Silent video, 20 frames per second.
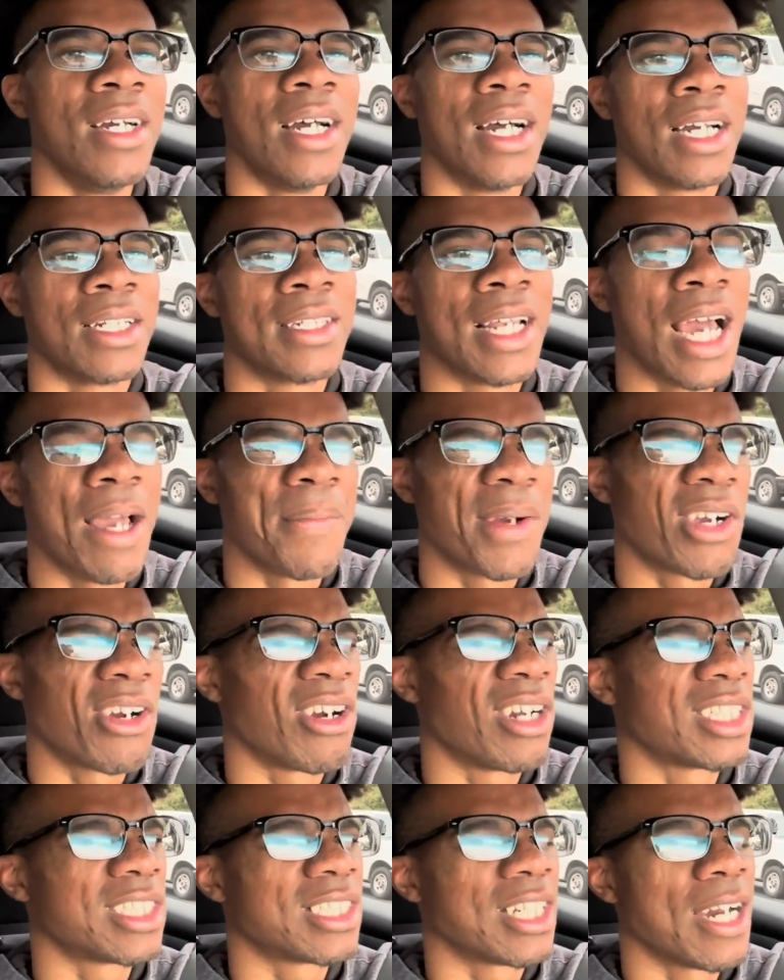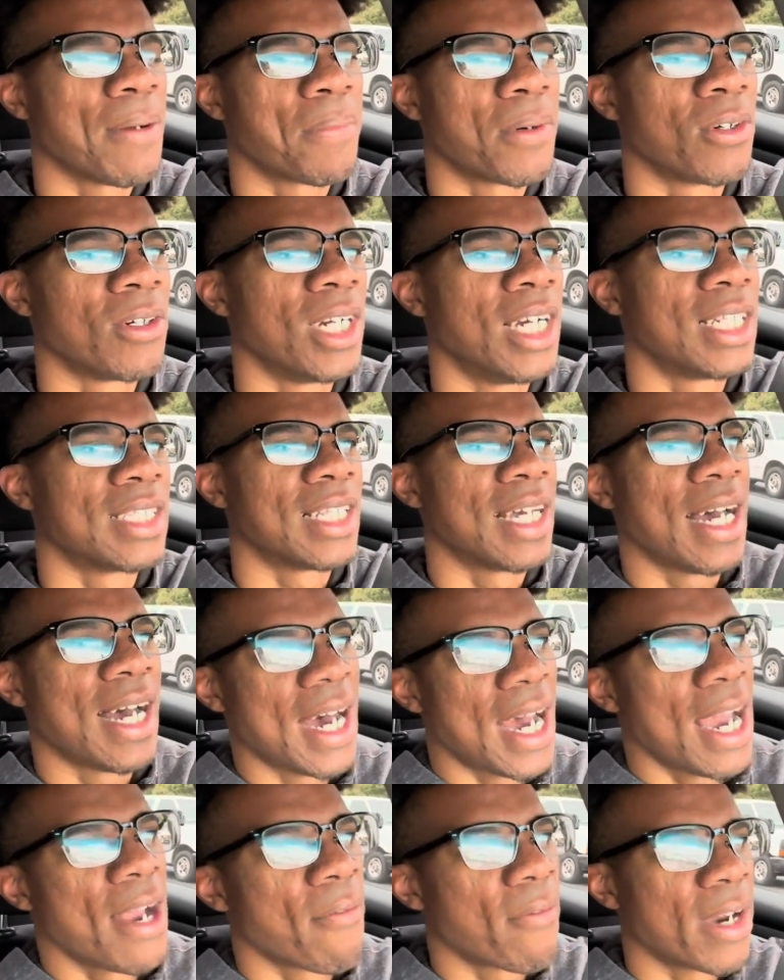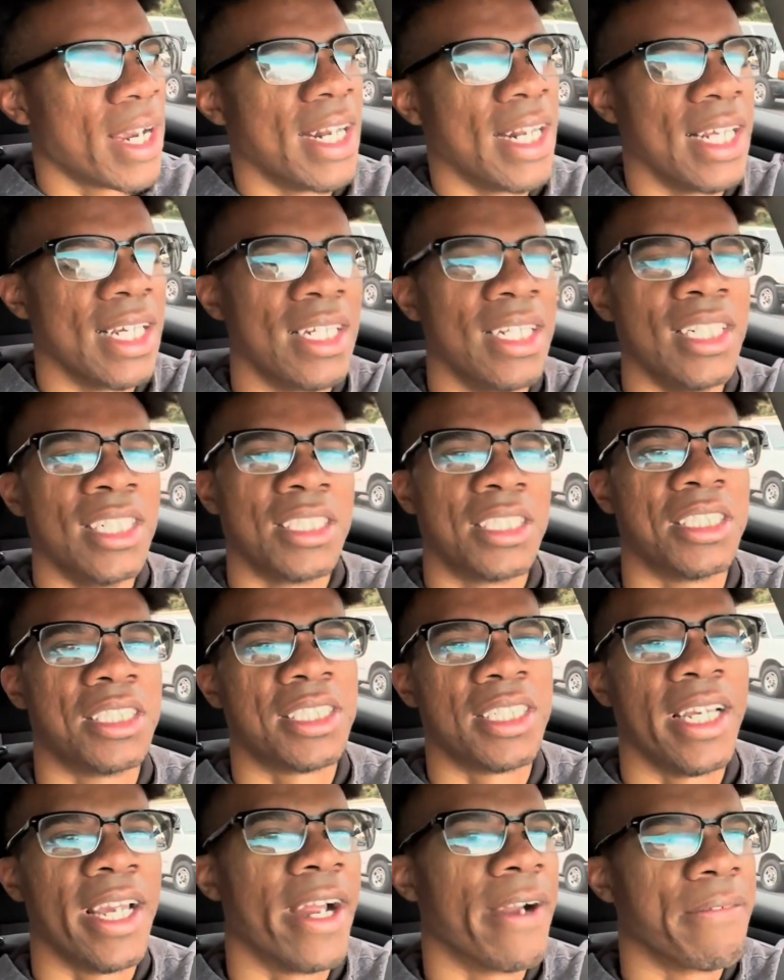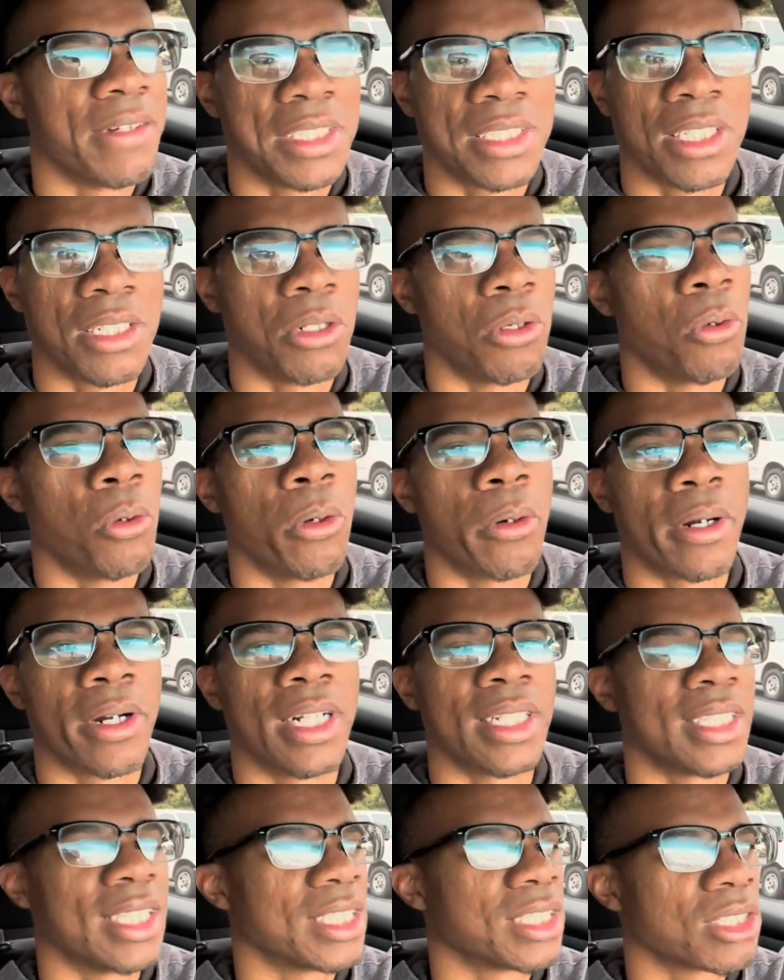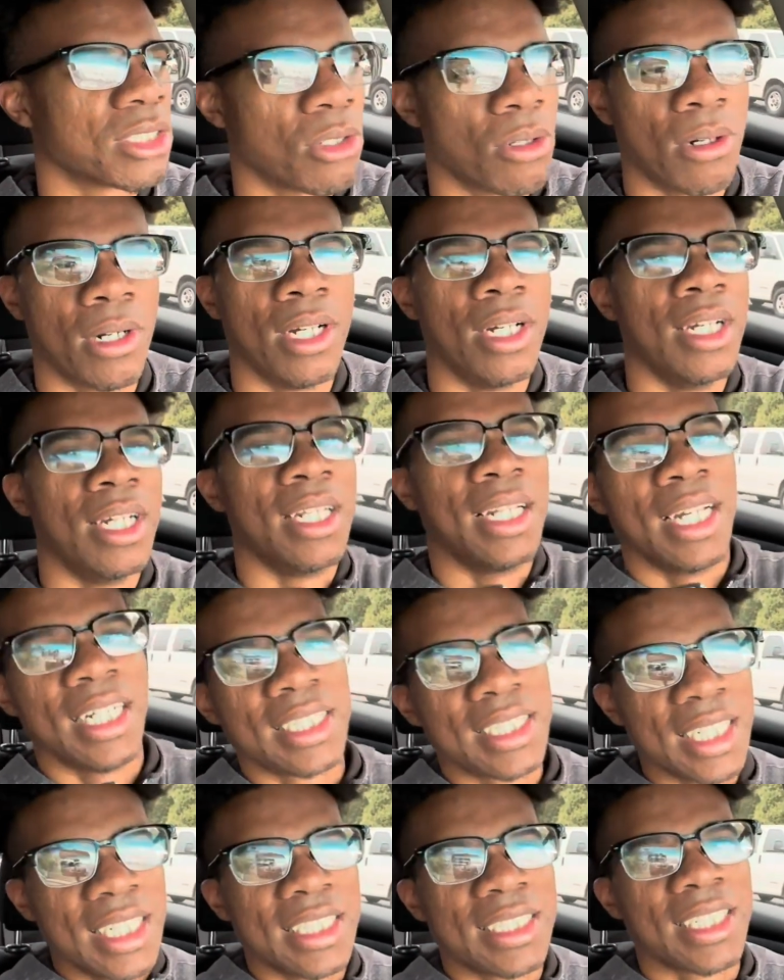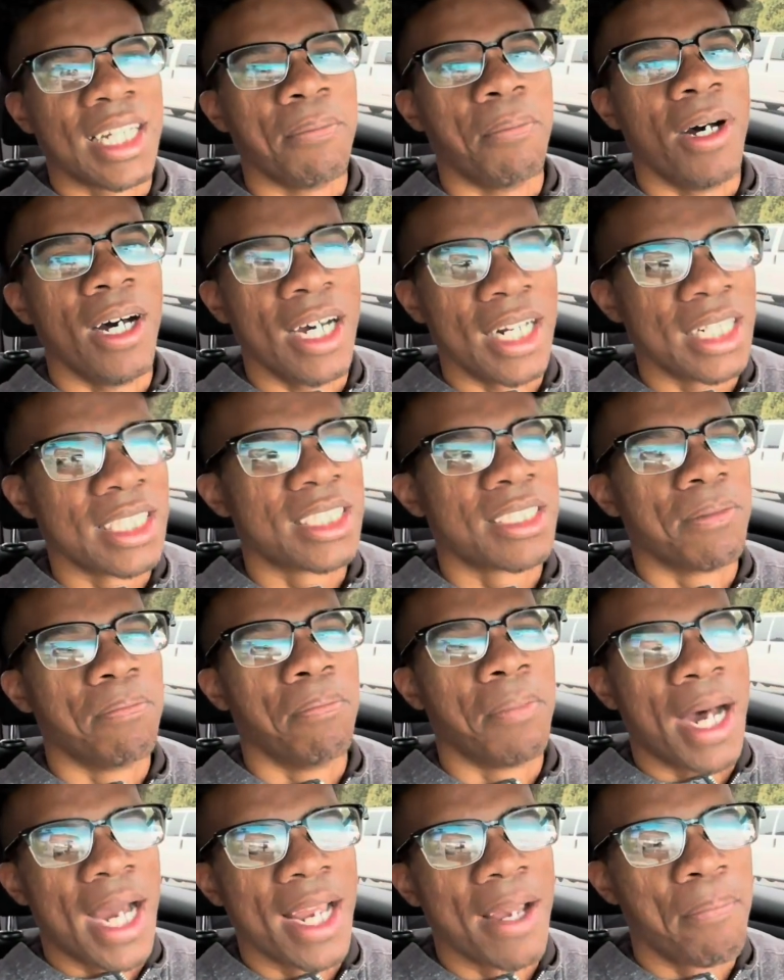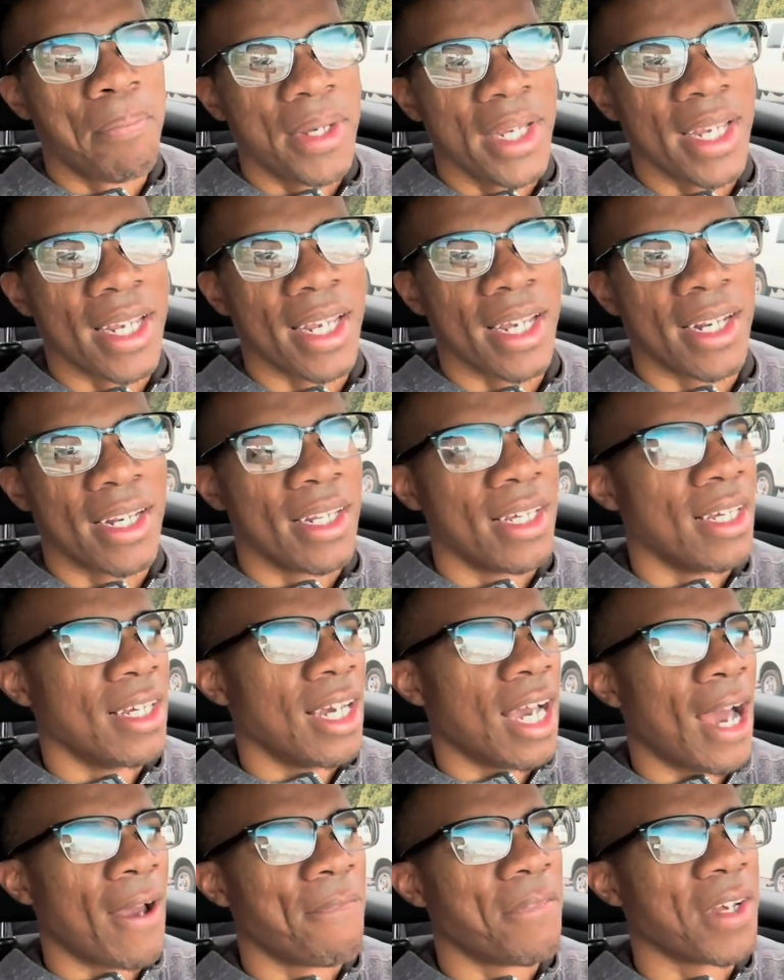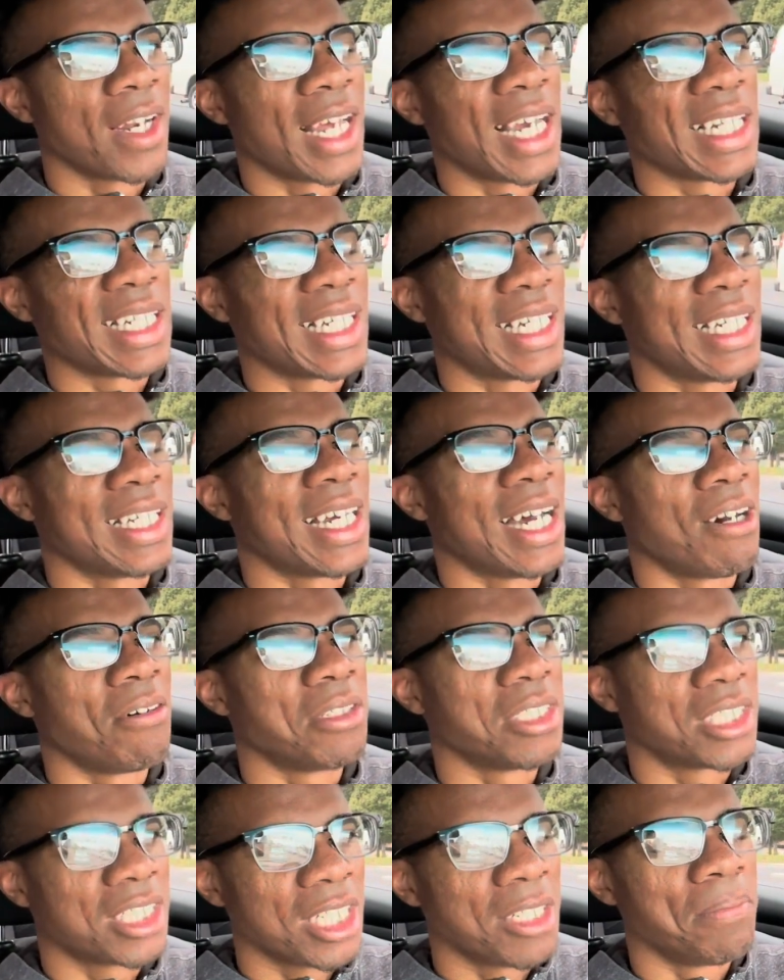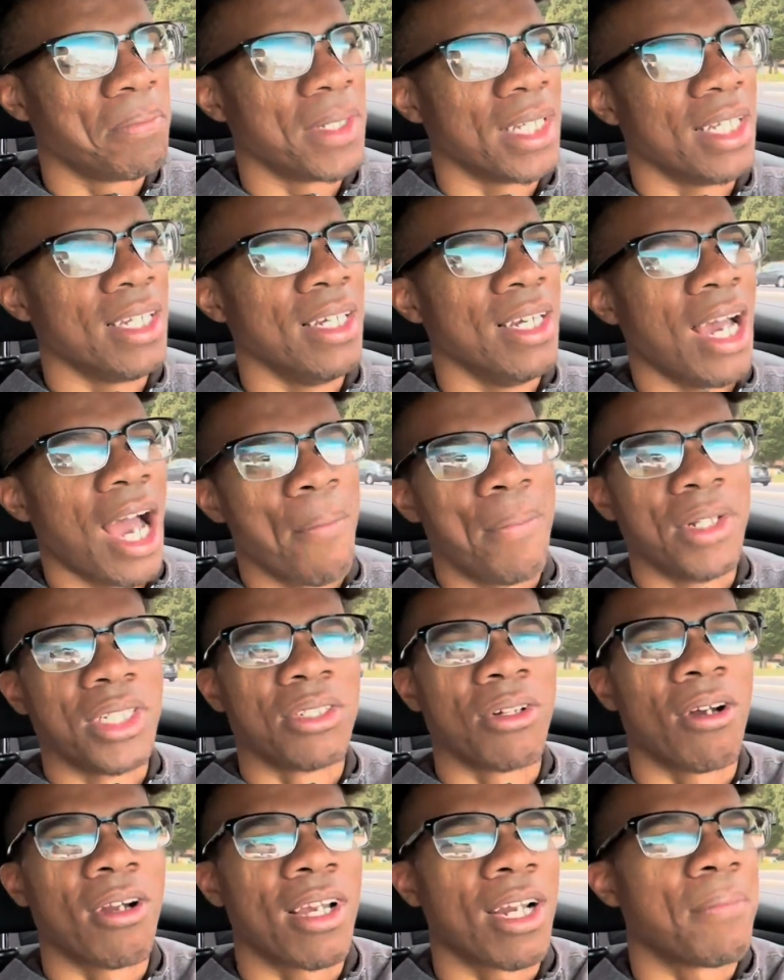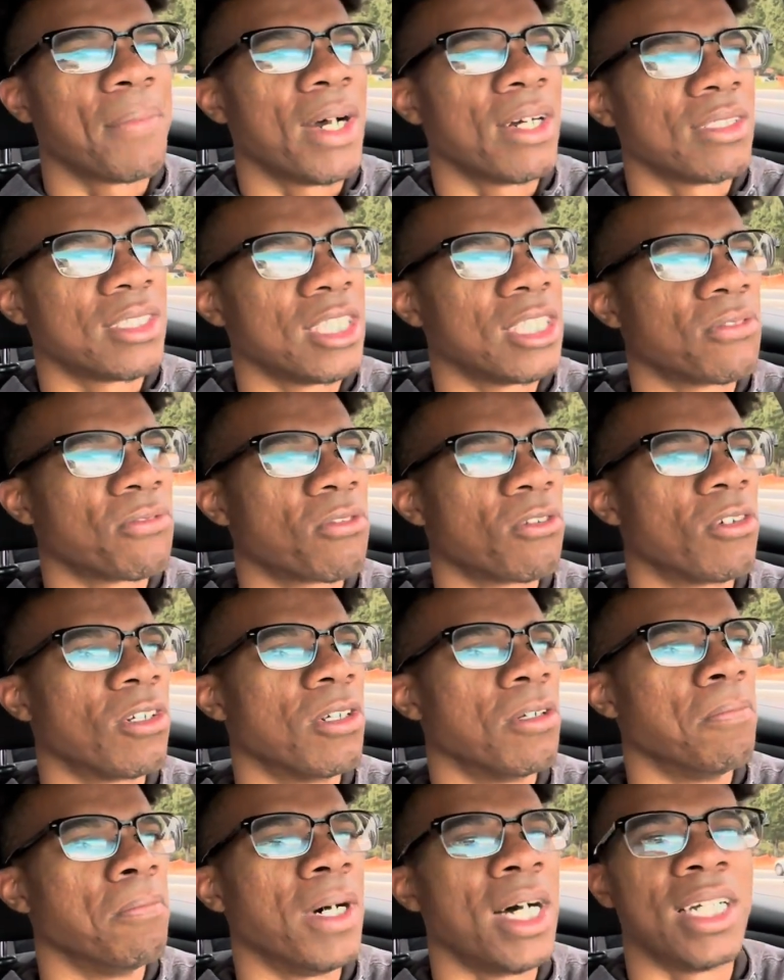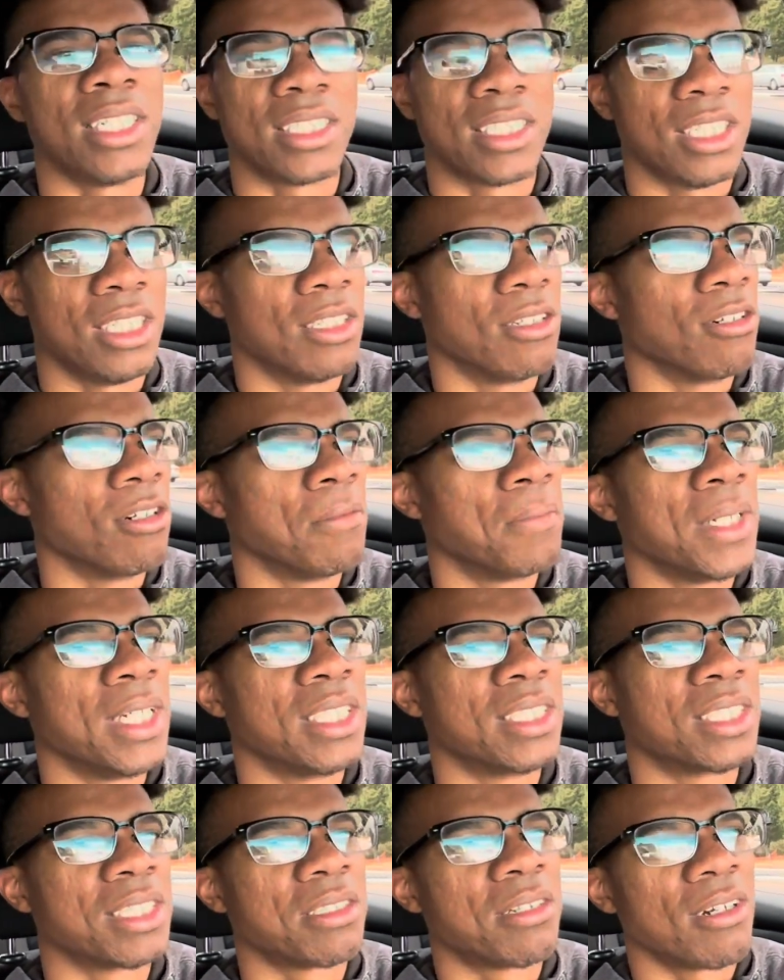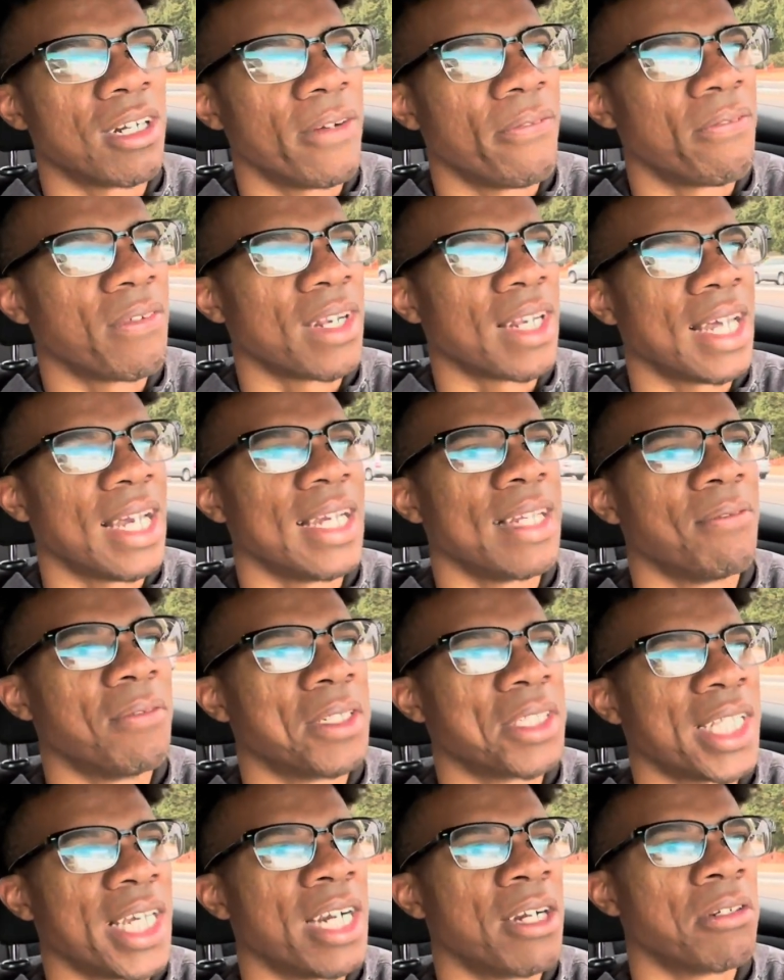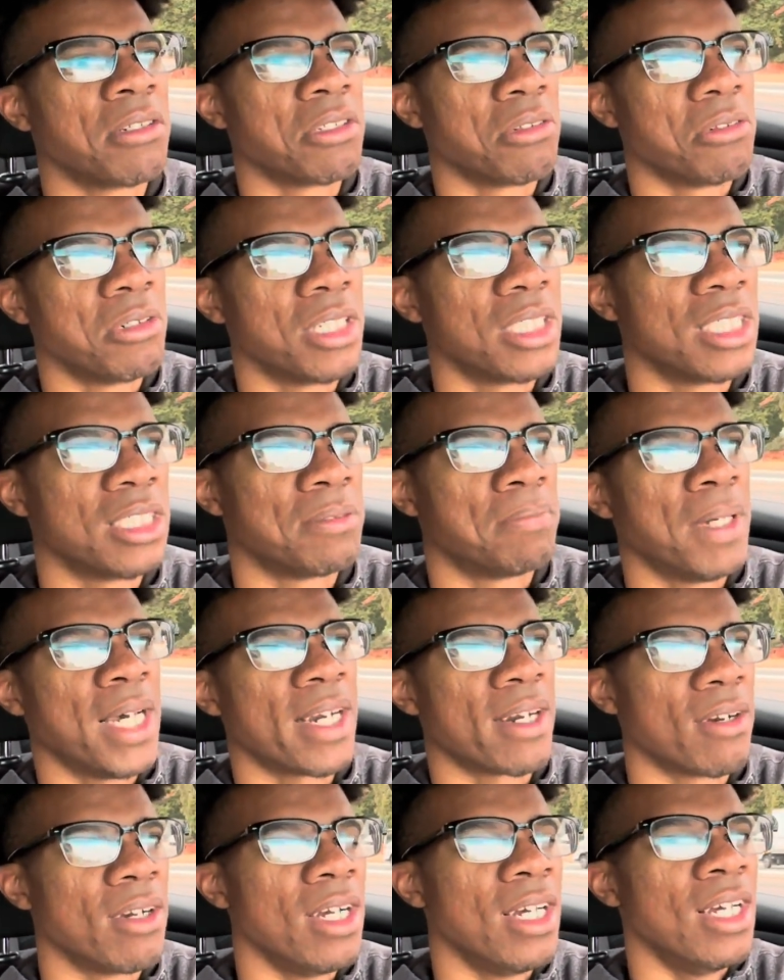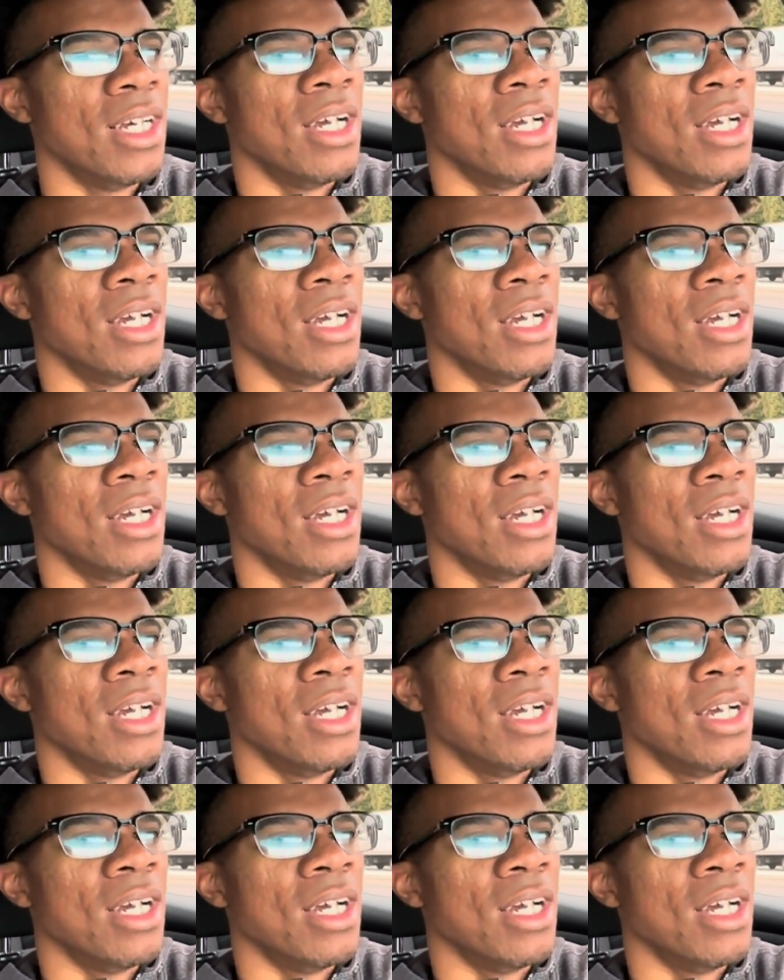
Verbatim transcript: A Diamond Card shopper at the high rating should see every single order at that store. That's just honest, my opinion. I feel like that's how it should be. I've been talking about this for months, you know, but Instacart feel like what they are doing is better.